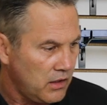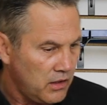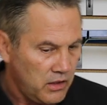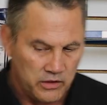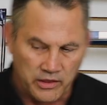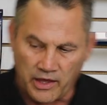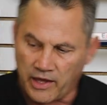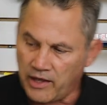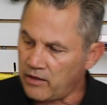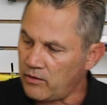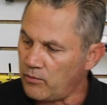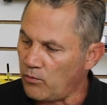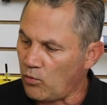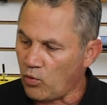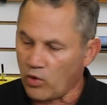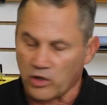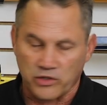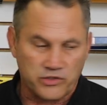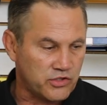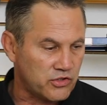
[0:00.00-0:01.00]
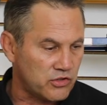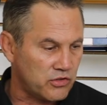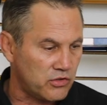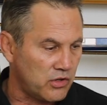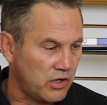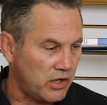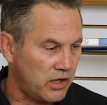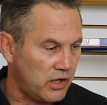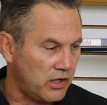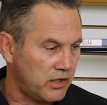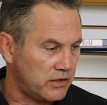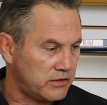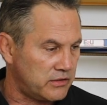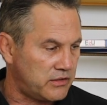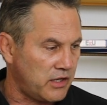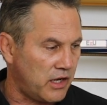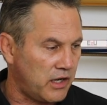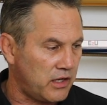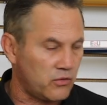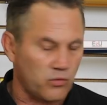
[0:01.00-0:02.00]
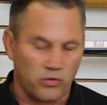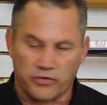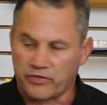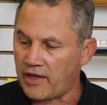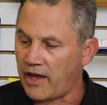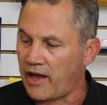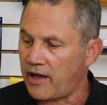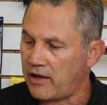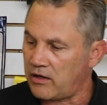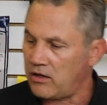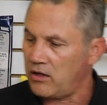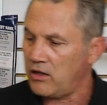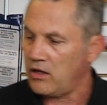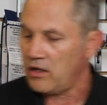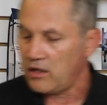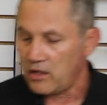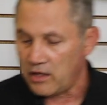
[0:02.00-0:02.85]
Then once you're done with that,